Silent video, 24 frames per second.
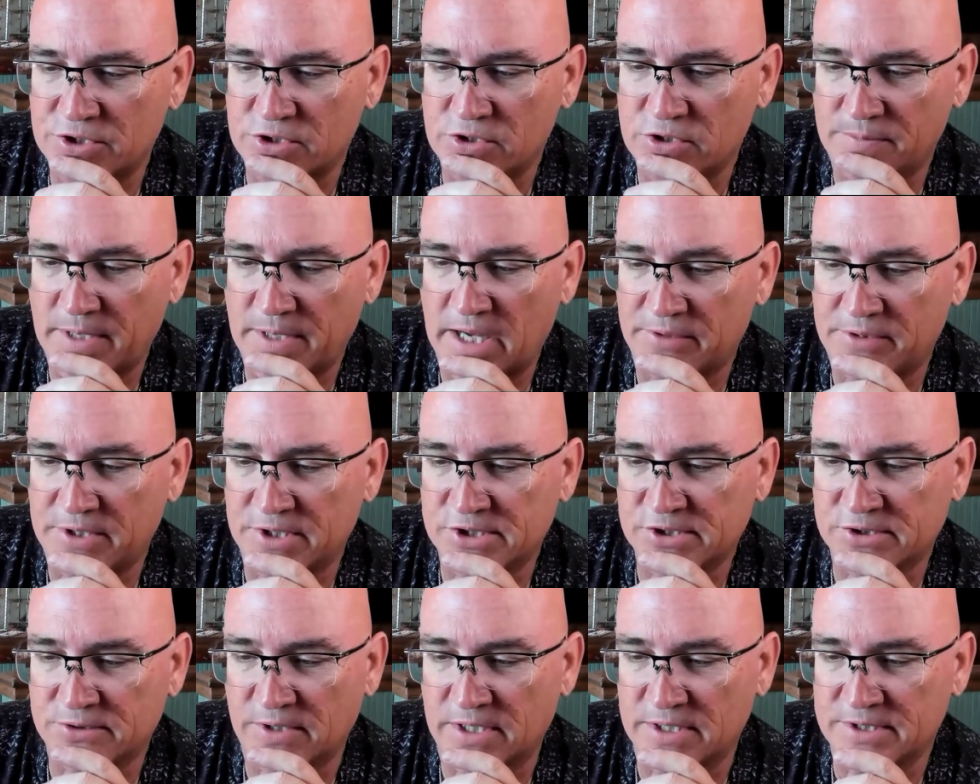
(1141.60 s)

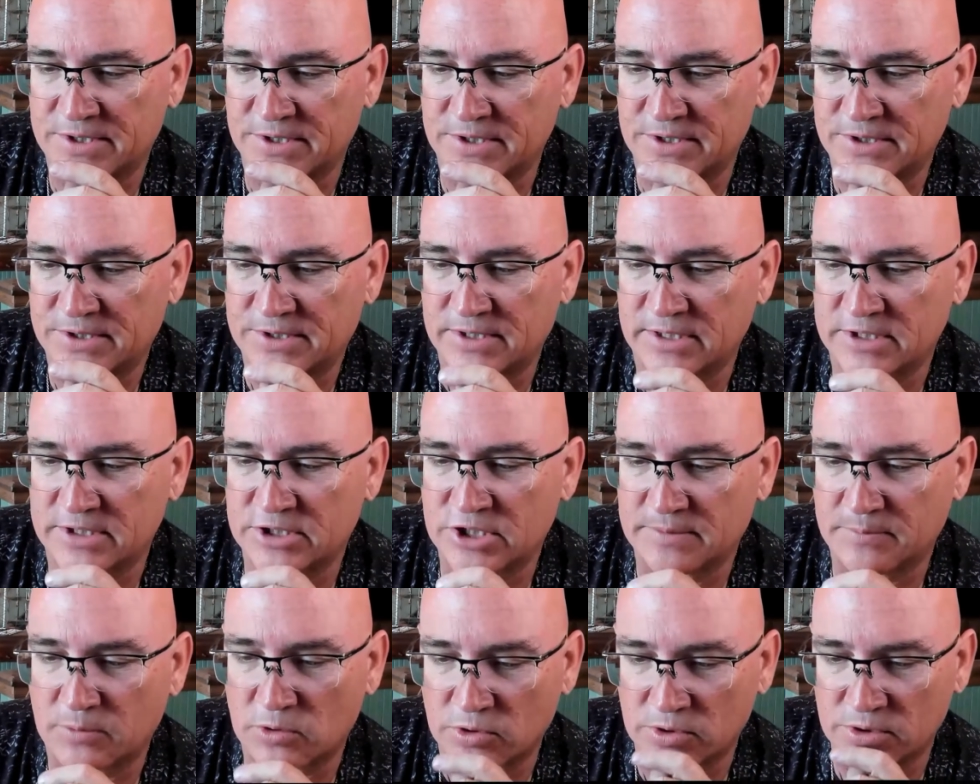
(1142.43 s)
geopathic stresses such
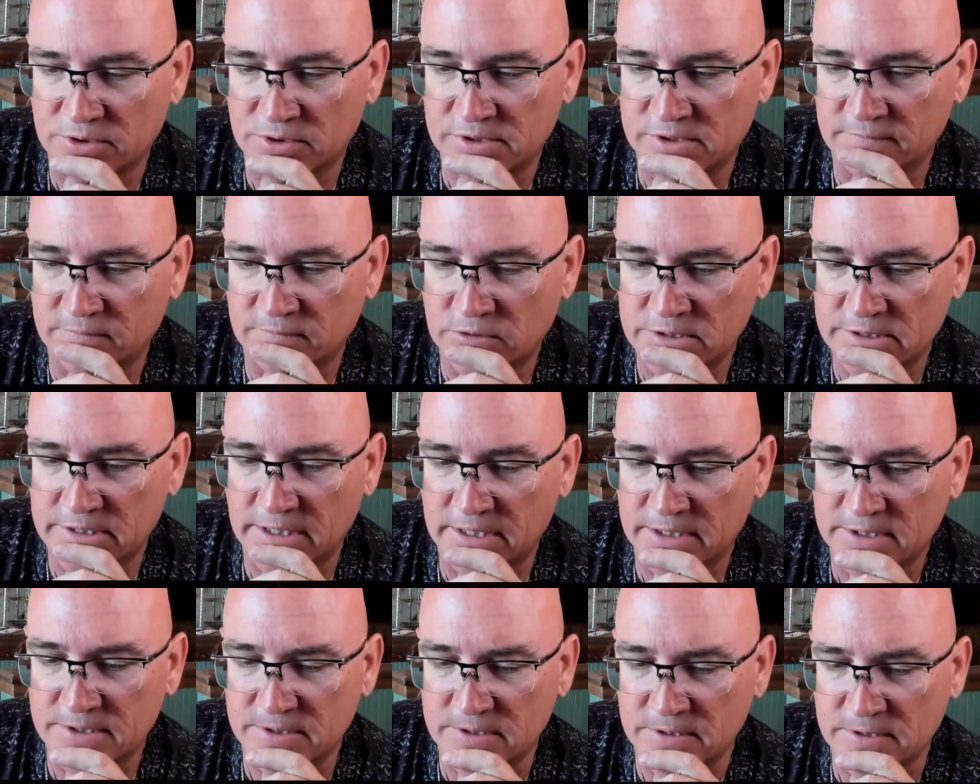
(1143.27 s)
as portals and
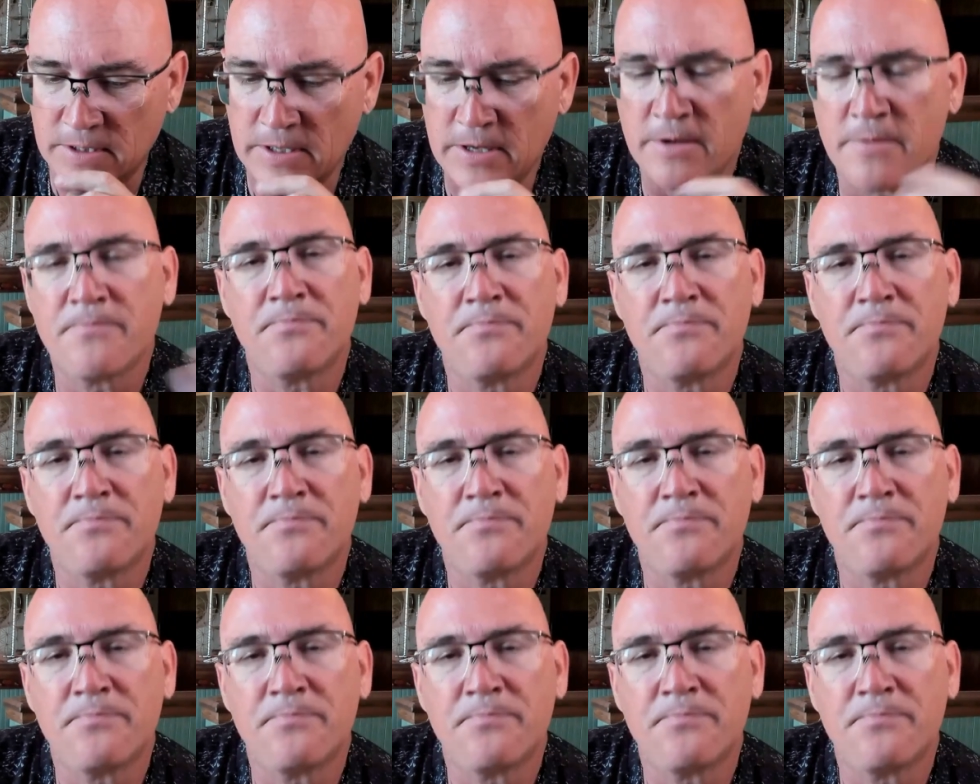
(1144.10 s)
vortexes?